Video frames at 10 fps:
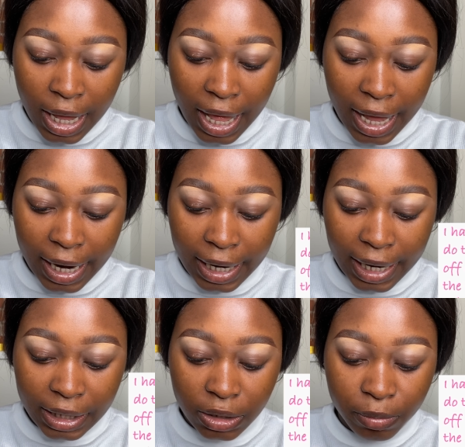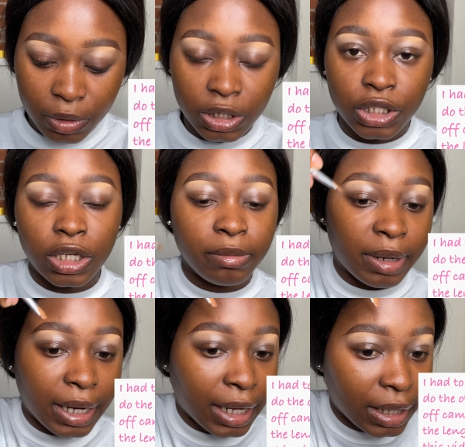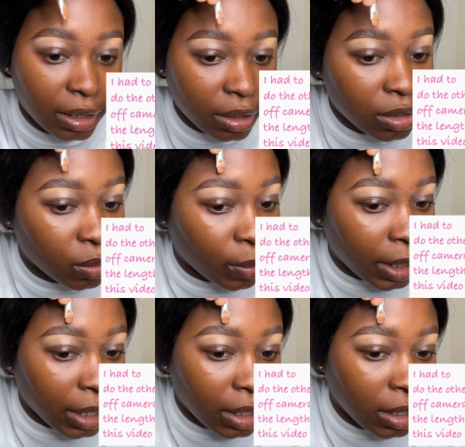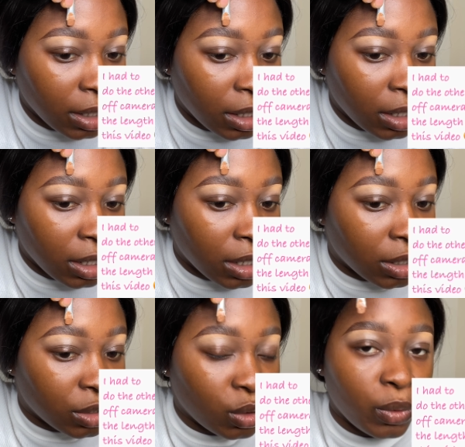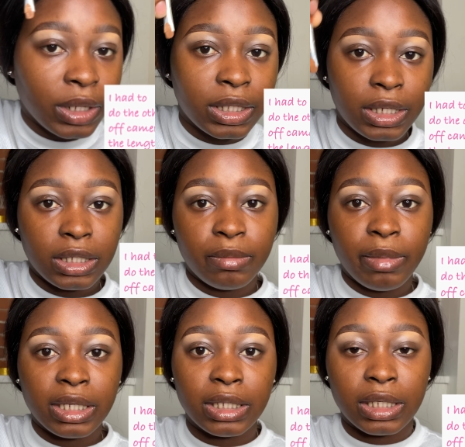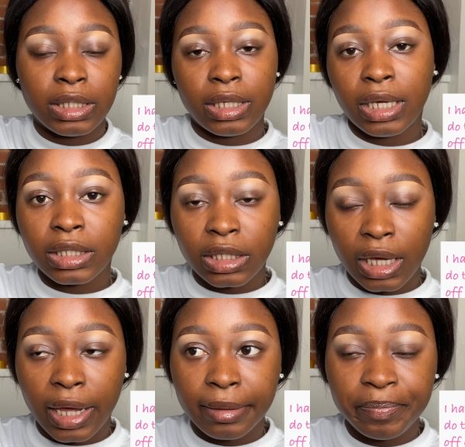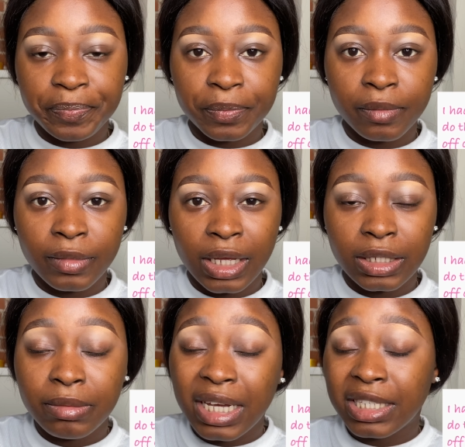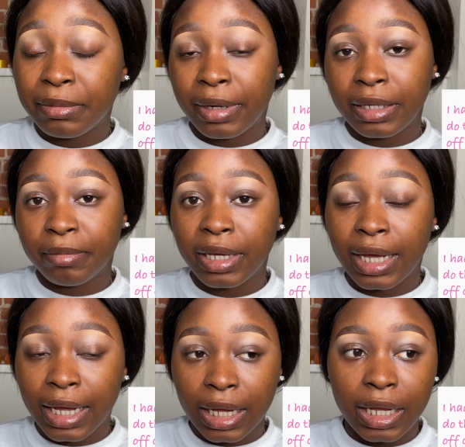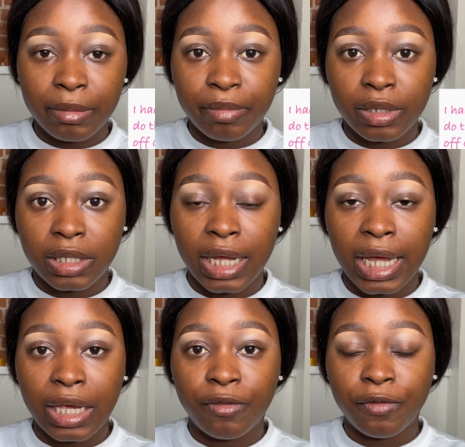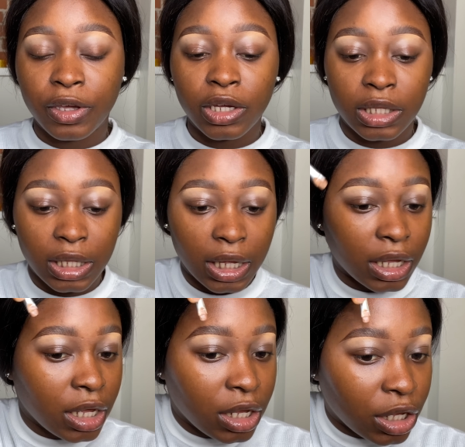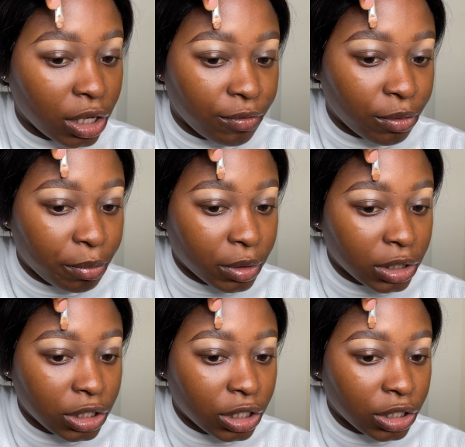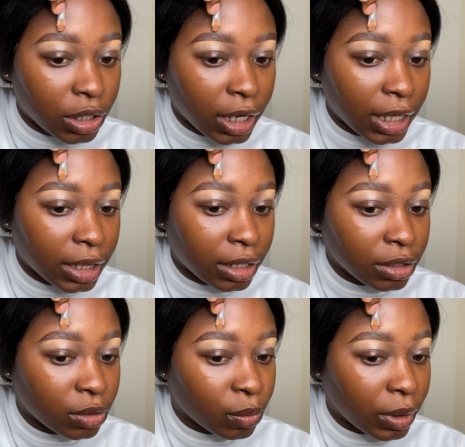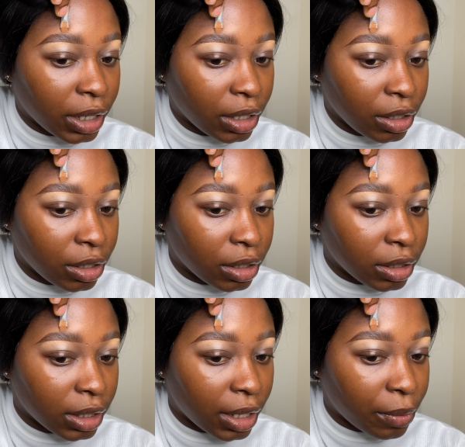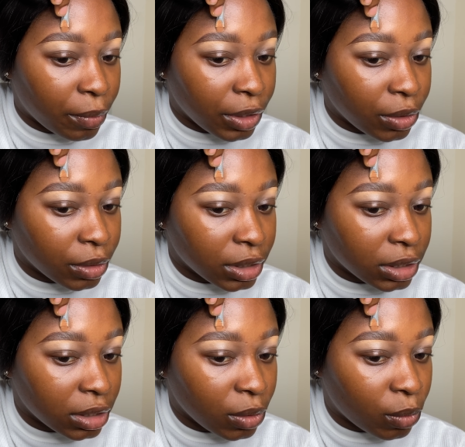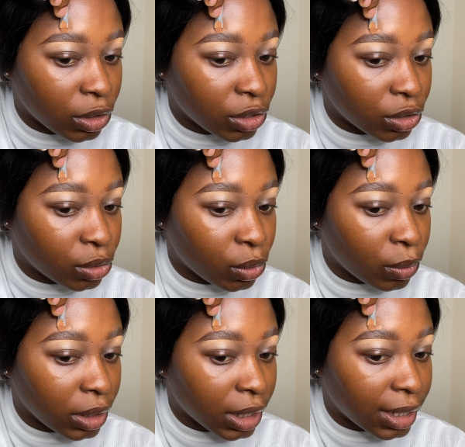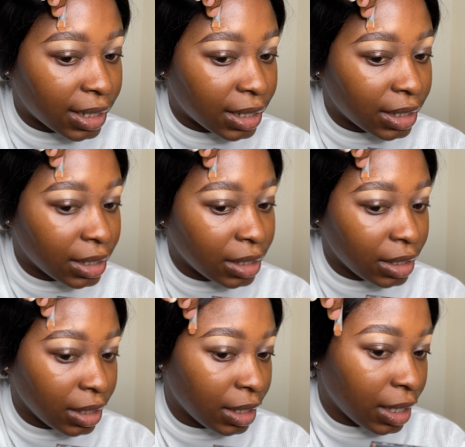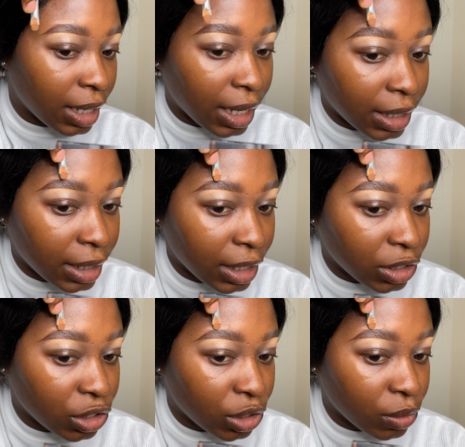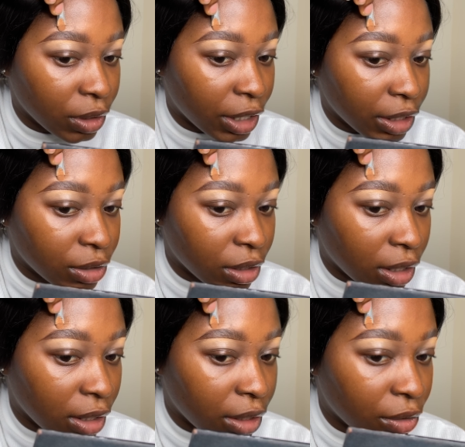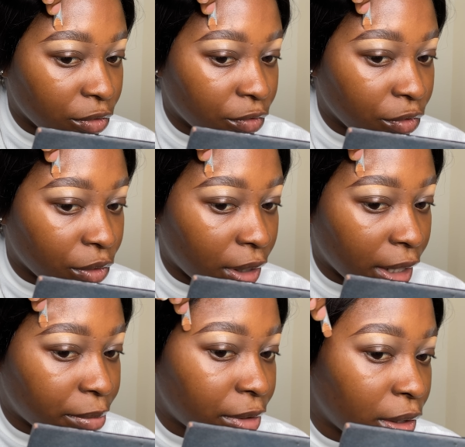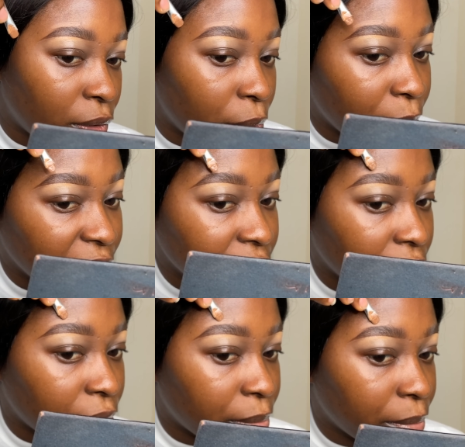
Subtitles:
I like to position my hand this way. Doing this makes it easier. Sometimes it might be hard, but I figured that if you position your hand this way, that way you see what you're doing clearly, and then you don't get to clean off your eyebrow or mess it up.